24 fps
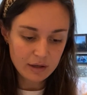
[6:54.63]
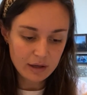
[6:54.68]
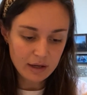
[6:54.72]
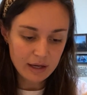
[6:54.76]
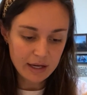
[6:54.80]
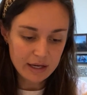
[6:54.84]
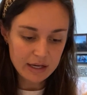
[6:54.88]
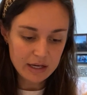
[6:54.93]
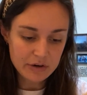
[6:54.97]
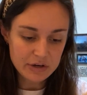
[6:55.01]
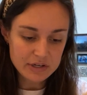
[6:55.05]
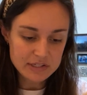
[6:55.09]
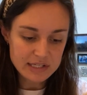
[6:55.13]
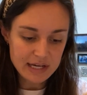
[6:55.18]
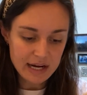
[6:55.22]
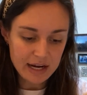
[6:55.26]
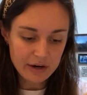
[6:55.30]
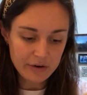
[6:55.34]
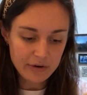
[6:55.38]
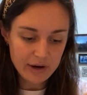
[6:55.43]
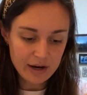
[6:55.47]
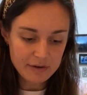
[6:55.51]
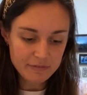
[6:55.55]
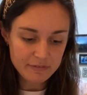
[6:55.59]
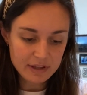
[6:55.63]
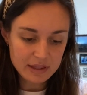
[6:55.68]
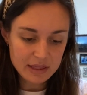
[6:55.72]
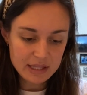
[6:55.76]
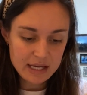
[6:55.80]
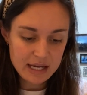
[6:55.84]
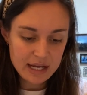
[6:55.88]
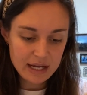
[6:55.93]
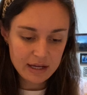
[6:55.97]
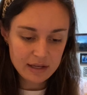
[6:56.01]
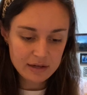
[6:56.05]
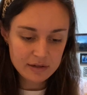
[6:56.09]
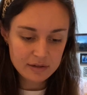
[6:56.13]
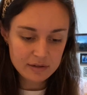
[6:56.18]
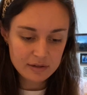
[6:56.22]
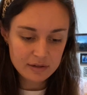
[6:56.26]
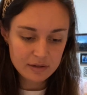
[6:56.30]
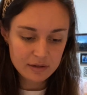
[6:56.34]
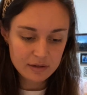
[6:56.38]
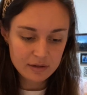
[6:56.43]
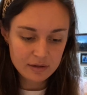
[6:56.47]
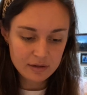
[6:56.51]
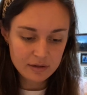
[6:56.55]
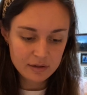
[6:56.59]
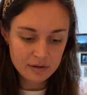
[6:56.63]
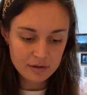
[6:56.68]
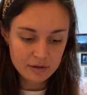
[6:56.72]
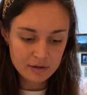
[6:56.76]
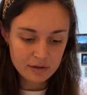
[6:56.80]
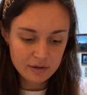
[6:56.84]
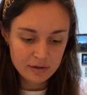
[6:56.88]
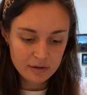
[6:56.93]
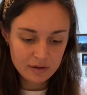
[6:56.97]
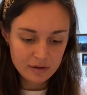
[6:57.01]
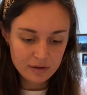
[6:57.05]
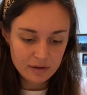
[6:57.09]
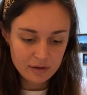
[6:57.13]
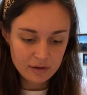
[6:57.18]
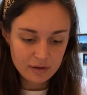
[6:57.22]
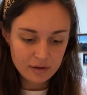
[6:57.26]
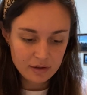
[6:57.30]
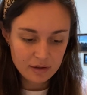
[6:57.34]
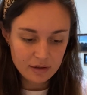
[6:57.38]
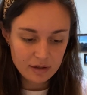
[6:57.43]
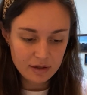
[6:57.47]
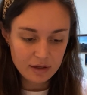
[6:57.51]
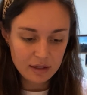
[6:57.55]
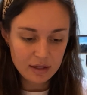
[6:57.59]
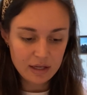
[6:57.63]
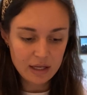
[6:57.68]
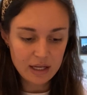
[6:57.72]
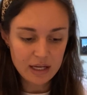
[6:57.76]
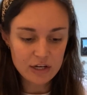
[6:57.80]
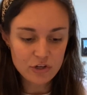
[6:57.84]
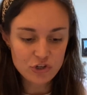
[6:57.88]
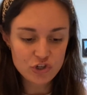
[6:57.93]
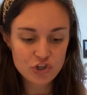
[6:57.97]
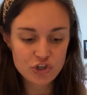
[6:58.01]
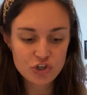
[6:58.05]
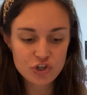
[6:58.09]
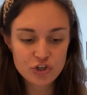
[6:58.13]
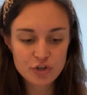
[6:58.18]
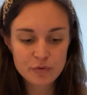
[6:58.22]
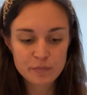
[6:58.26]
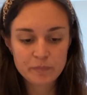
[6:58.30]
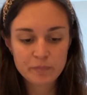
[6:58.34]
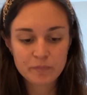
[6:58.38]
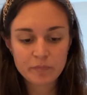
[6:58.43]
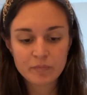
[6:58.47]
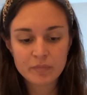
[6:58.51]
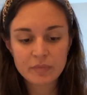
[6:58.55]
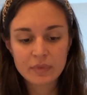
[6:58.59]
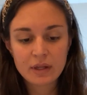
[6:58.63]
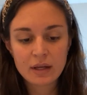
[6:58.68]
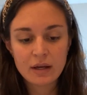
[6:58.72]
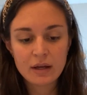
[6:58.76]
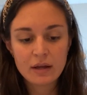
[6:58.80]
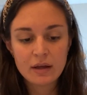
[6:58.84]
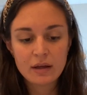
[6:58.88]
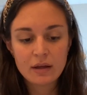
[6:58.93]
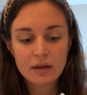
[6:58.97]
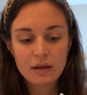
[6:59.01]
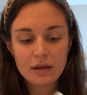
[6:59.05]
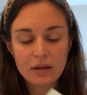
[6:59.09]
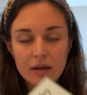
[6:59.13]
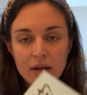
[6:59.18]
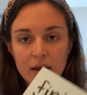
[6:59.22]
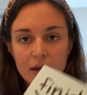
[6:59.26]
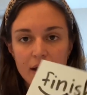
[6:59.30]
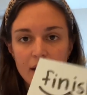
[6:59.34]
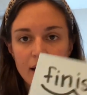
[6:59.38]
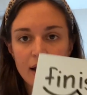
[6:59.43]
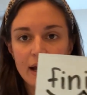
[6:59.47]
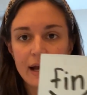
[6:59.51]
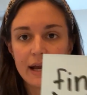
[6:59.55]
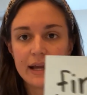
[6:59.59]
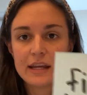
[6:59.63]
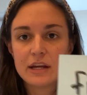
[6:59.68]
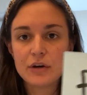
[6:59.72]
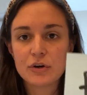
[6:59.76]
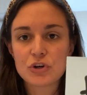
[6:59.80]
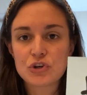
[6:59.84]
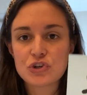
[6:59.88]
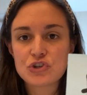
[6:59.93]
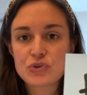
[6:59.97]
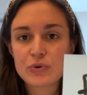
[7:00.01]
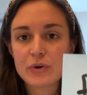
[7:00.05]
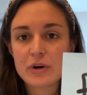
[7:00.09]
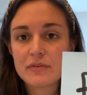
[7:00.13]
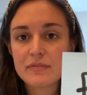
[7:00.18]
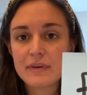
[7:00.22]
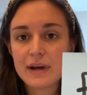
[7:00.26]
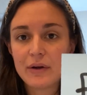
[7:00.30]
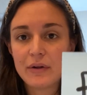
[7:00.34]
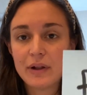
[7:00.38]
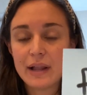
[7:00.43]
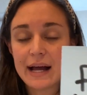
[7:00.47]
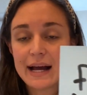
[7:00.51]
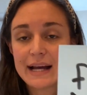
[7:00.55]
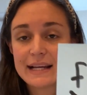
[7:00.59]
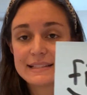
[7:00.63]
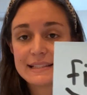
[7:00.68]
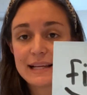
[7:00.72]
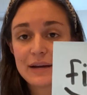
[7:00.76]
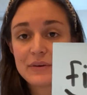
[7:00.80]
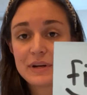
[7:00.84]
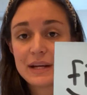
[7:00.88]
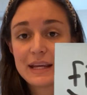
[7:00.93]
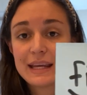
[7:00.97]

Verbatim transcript: I hear a digraph at the end, ish. I hear a short vowel I sound